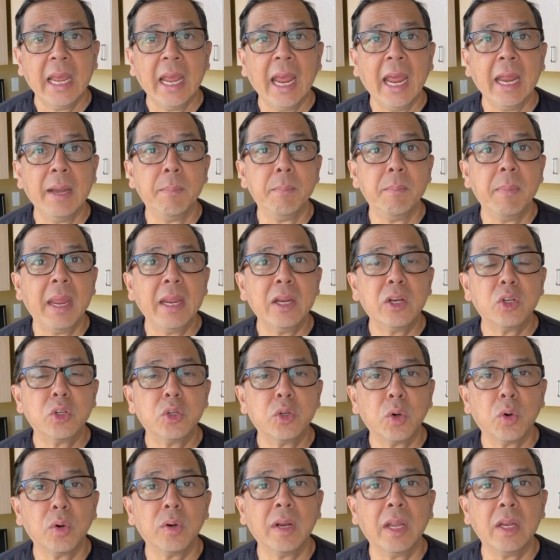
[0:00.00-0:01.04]
and make
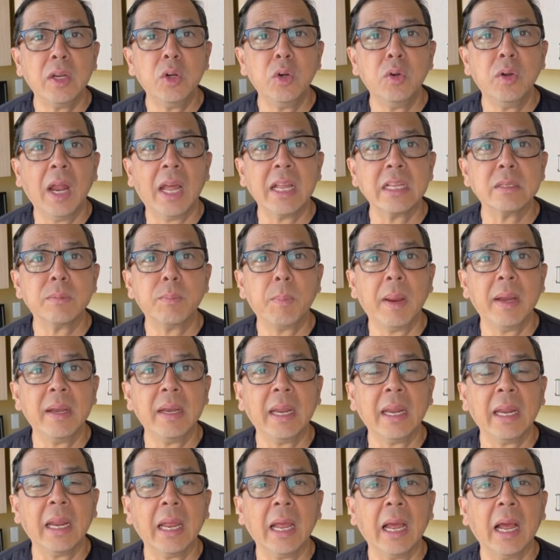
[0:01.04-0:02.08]
sure that you're not
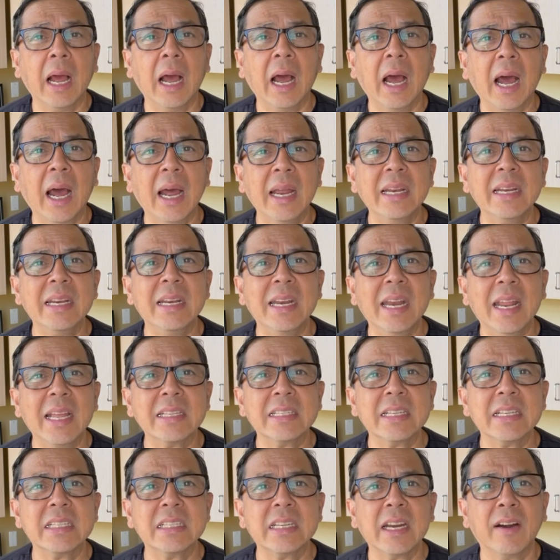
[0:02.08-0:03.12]
spending
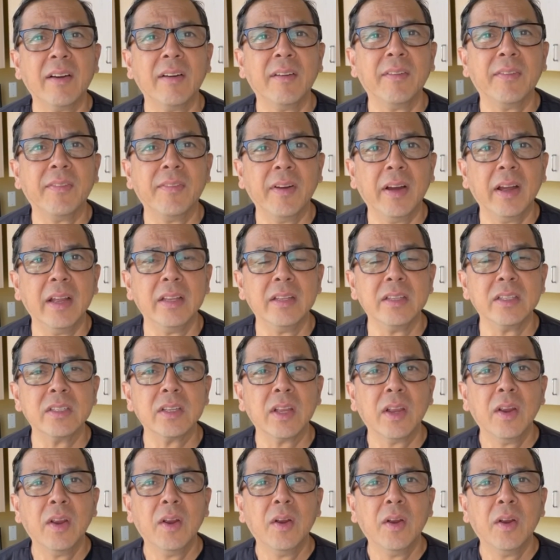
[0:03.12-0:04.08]
unnecessary funds